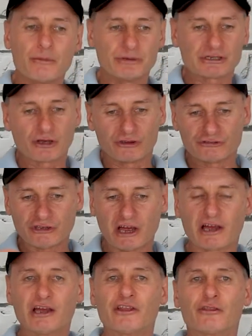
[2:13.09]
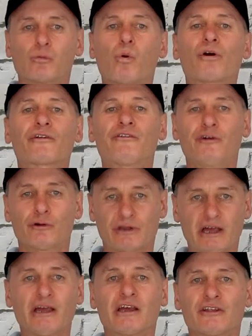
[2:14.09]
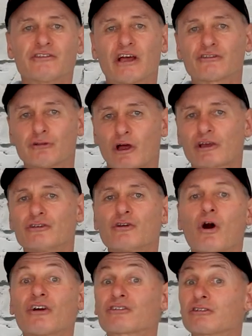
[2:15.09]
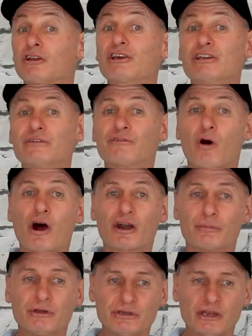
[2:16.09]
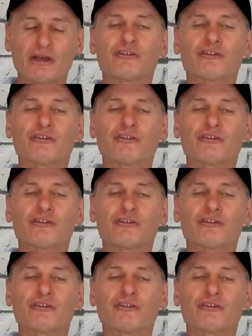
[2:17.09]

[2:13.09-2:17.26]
because the water filter does like a nice clean environment